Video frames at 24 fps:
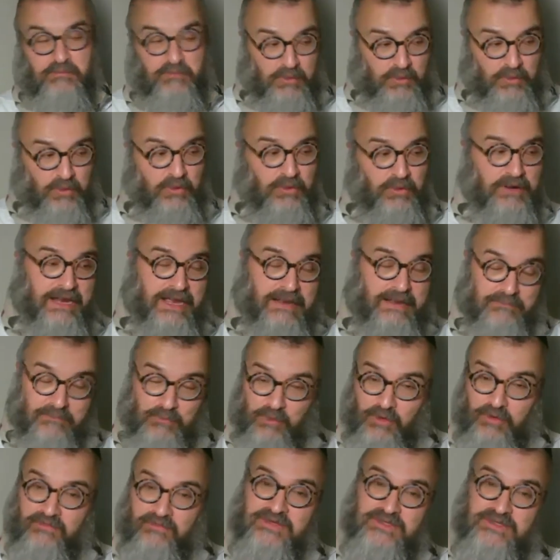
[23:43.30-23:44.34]
More and
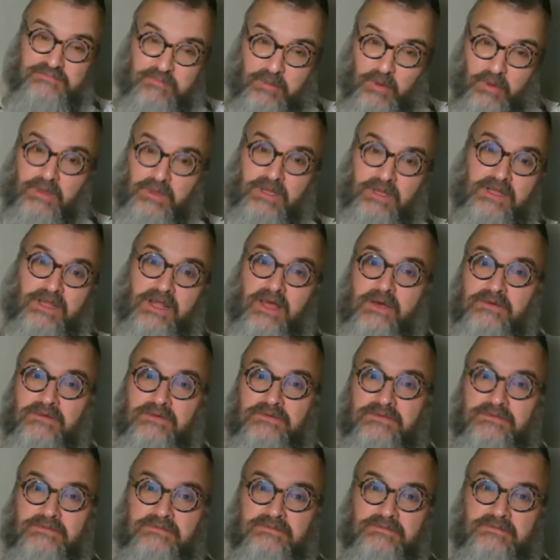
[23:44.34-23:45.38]
more of us bowl
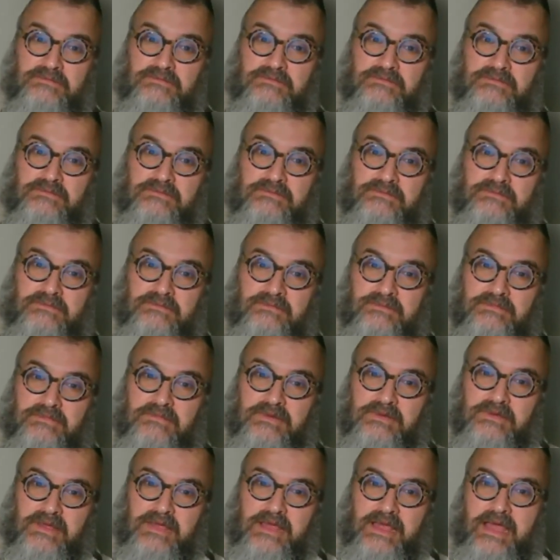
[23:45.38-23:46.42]
alone.
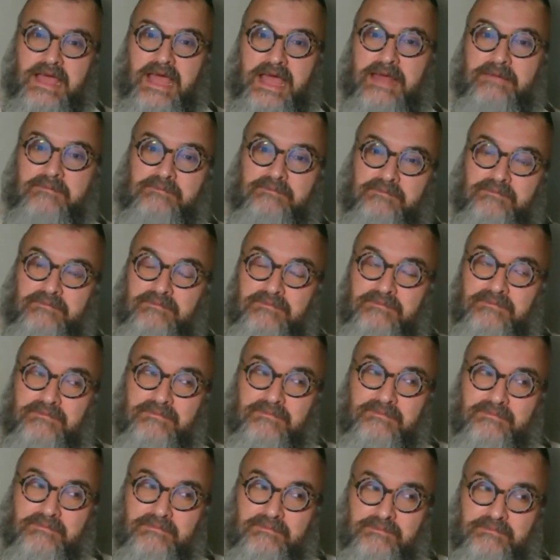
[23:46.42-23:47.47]
And
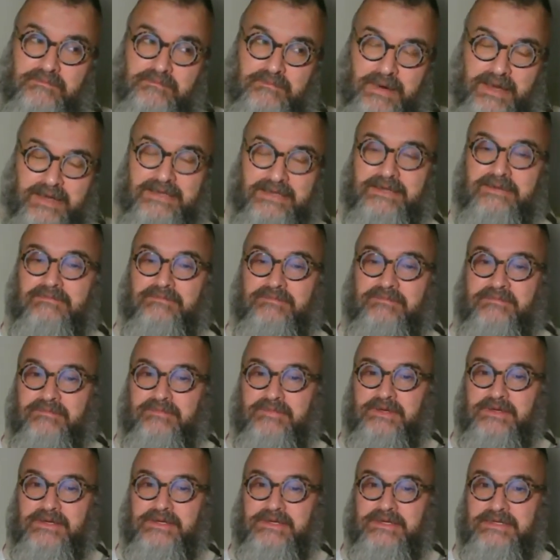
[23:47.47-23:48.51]
Putnam
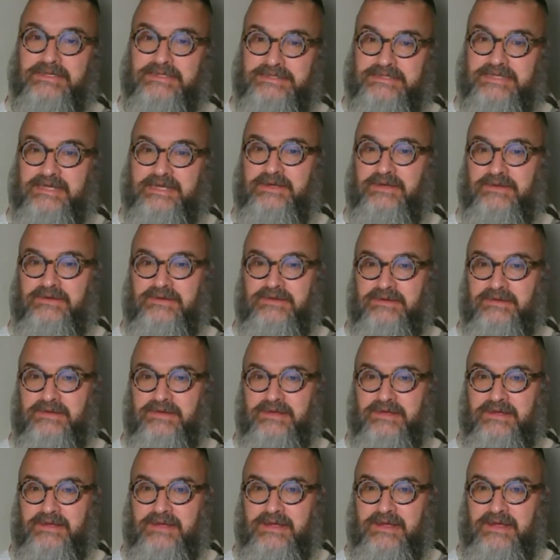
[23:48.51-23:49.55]
continued
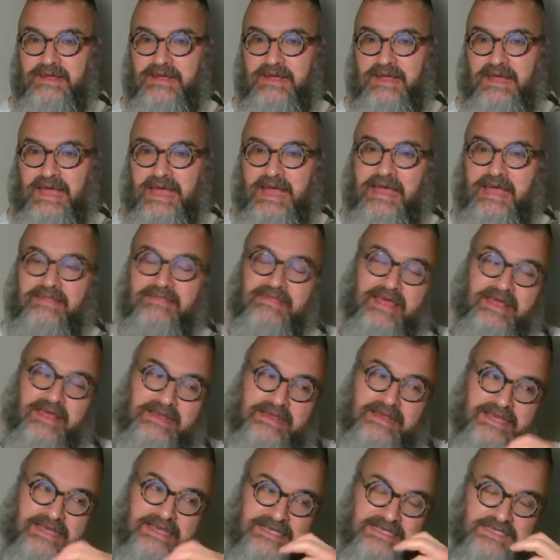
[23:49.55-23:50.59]

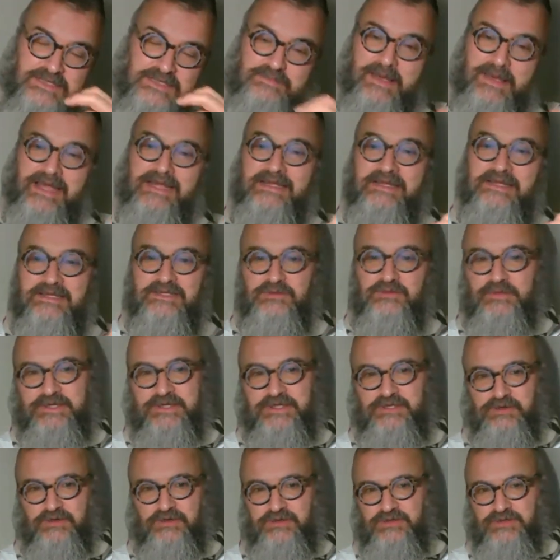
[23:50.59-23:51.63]
that he expanded his
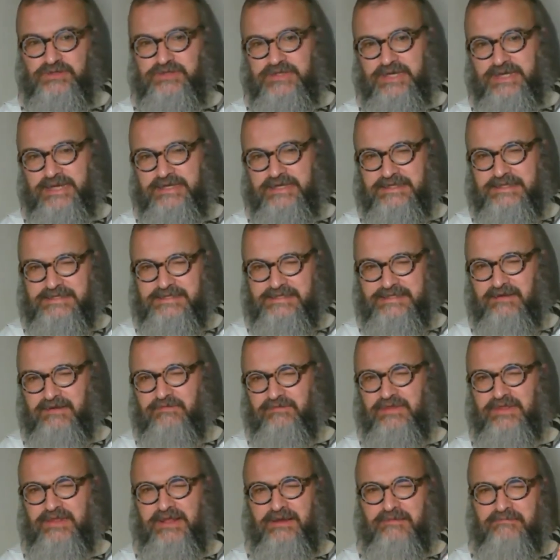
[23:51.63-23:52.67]
research and
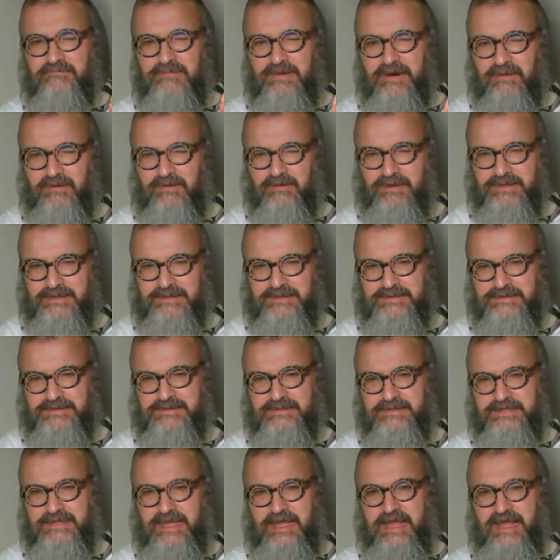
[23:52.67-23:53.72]
discovered that
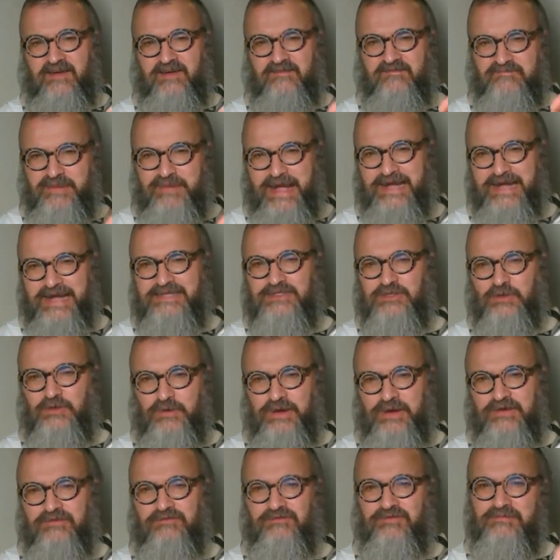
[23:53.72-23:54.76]
Americans have backed
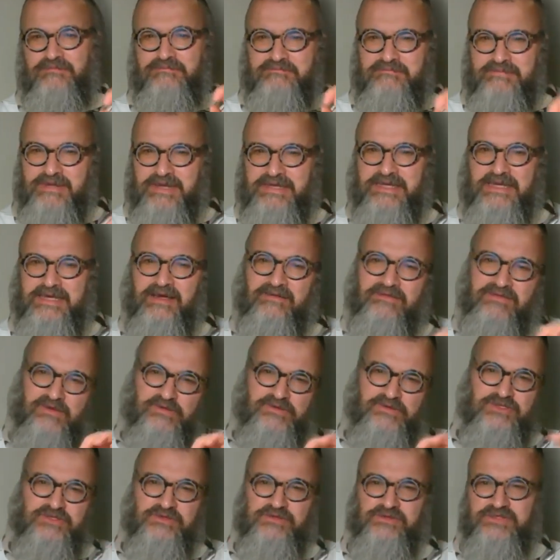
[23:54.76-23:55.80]
away from many of
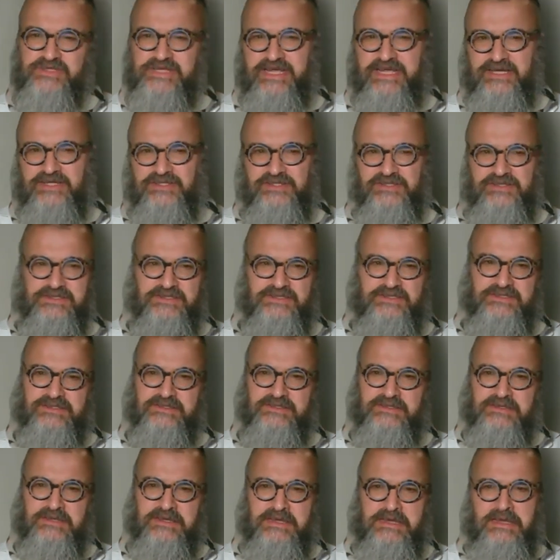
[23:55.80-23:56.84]
their
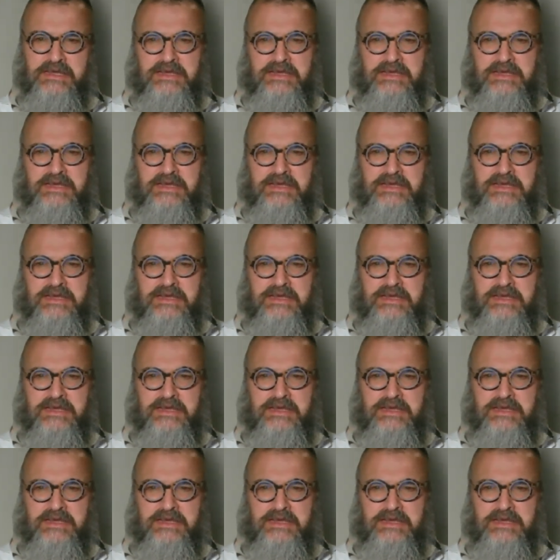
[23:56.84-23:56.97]
associations.